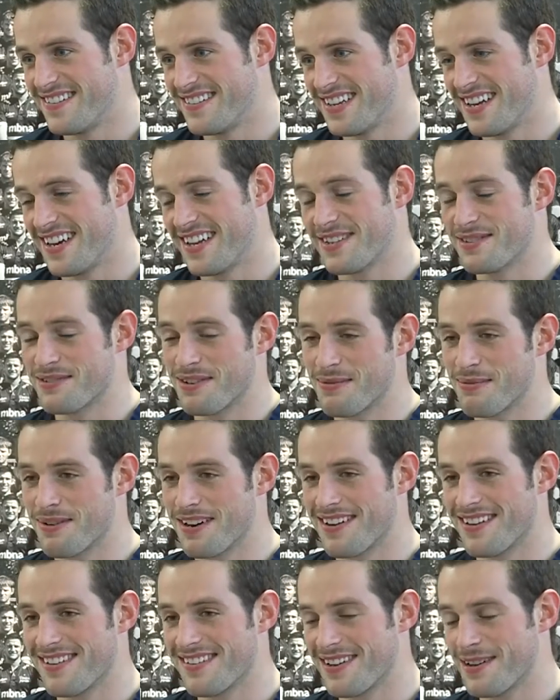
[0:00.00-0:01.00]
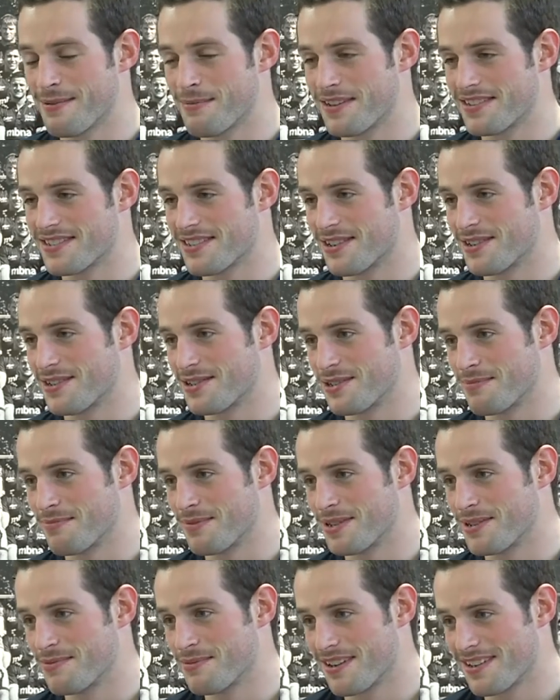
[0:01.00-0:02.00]
Yeah, well, a little bit of Scottish in me
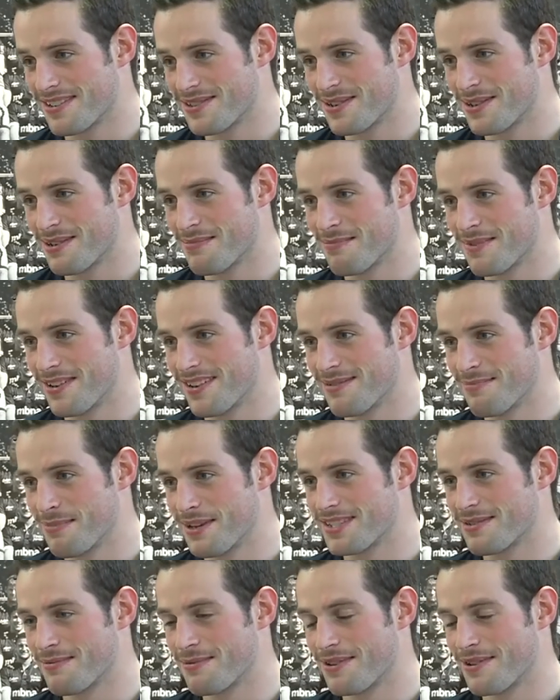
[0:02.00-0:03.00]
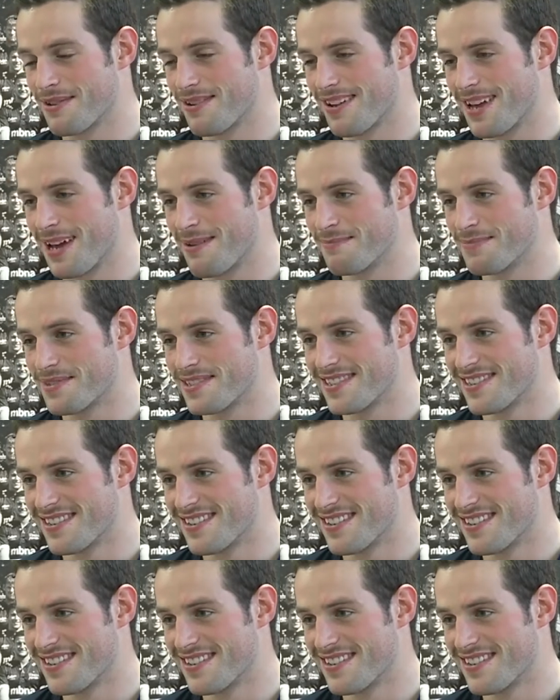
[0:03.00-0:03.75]
as well, so I'm mixing with all camps.